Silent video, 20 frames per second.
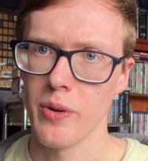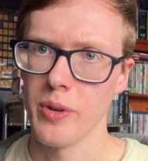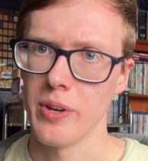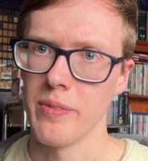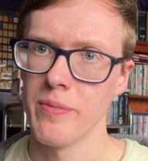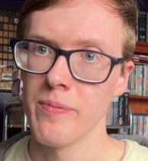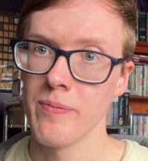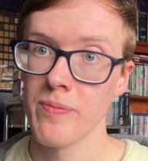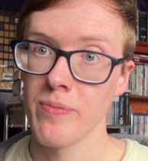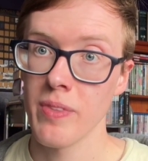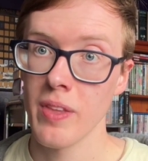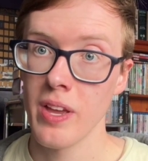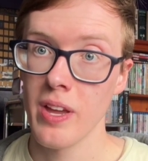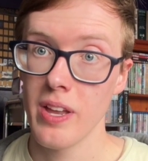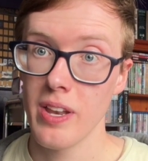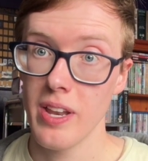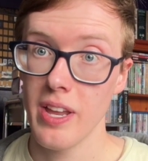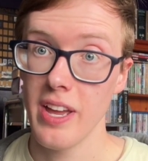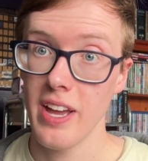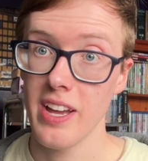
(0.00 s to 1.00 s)
and
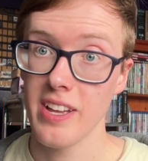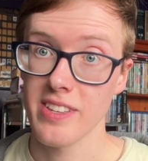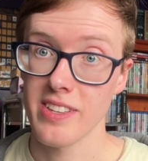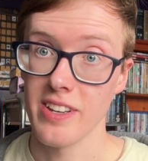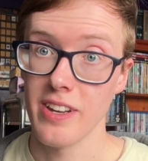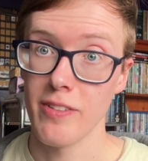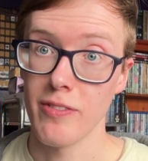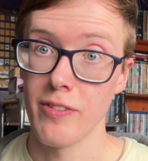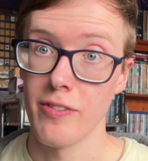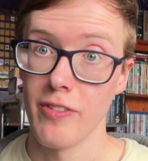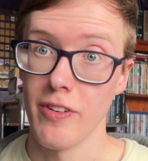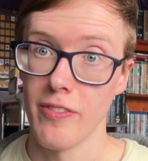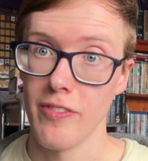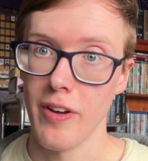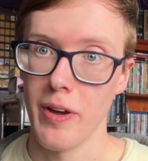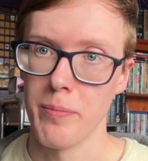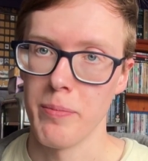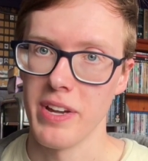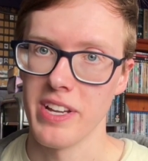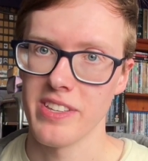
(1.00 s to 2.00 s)
it has enough of a
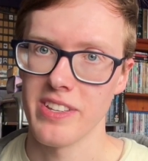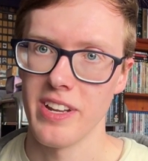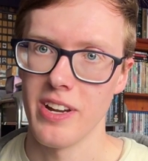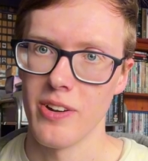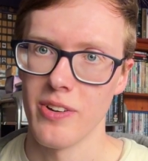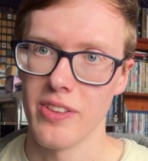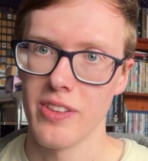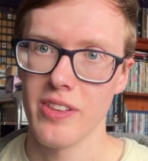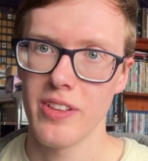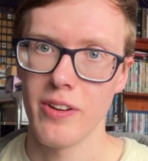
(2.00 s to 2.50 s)
fan base now.